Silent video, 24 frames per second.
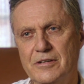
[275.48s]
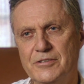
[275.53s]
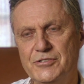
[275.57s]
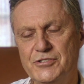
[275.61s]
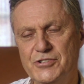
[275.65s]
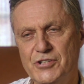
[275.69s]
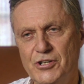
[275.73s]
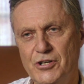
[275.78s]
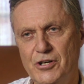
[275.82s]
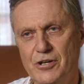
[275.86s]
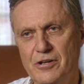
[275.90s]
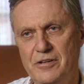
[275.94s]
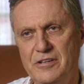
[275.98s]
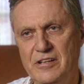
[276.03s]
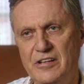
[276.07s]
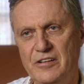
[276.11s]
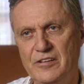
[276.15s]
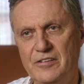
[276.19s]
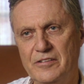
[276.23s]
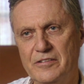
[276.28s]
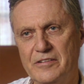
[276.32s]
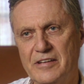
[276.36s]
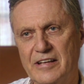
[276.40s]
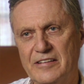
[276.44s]

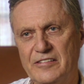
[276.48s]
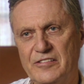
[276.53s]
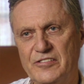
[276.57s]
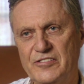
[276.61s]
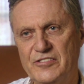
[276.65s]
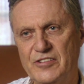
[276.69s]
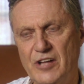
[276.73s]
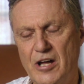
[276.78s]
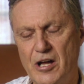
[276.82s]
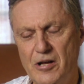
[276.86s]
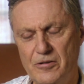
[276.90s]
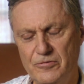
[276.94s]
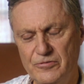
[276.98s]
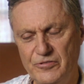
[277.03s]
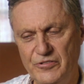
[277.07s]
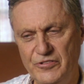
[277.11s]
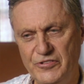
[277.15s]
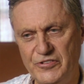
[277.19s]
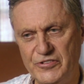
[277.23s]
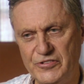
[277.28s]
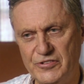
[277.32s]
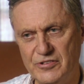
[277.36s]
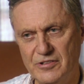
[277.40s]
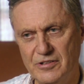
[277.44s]
journey that
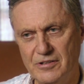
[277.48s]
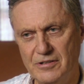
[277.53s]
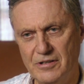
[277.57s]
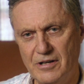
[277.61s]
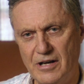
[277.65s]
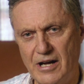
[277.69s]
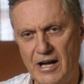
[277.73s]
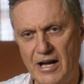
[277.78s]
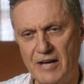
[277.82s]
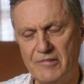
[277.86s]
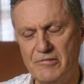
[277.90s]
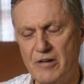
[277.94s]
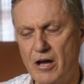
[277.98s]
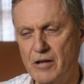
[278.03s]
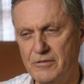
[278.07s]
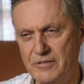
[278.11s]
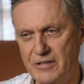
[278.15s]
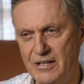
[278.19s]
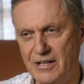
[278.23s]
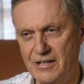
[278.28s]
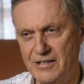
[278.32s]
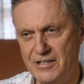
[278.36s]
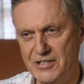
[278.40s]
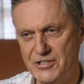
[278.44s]
sounds
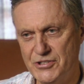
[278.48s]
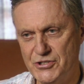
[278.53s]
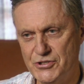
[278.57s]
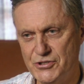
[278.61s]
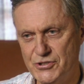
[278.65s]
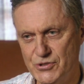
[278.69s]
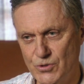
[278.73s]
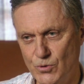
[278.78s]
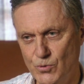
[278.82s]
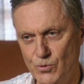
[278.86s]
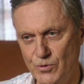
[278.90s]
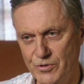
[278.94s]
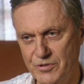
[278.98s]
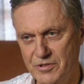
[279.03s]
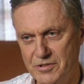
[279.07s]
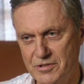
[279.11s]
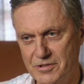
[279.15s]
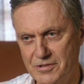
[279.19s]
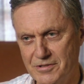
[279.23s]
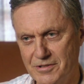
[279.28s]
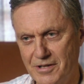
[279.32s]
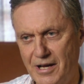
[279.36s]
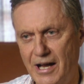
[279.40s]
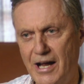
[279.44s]
ironically short,
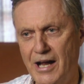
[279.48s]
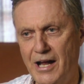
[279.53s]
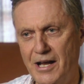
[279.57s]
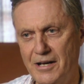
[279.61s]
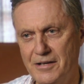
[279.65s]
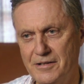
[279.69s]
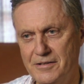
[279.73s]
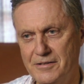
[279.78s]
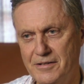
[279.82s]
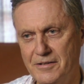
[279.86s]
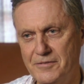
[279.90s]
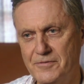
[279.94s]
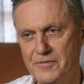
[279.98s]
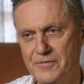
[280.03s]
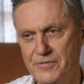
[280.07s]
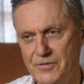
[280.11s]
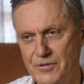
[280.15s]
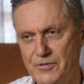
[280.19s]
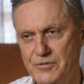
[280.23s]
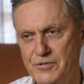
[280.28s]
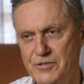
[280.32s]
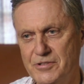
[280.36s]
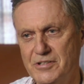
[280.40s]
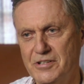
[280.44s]

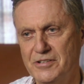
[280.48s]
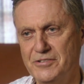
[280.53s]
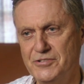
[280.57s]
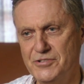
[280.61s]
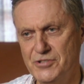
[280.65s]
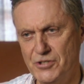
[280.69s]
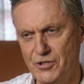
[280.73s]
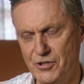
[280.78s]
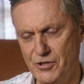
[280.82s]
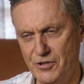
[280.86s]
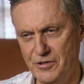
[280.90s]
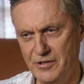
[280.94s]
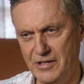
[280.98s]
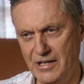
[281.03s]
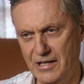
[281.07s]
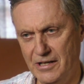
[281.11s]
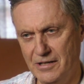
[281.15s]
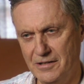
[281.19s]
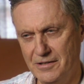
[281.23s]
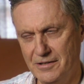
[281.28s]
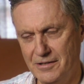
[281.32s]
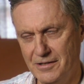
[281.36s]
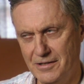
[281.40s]
100-foot journey.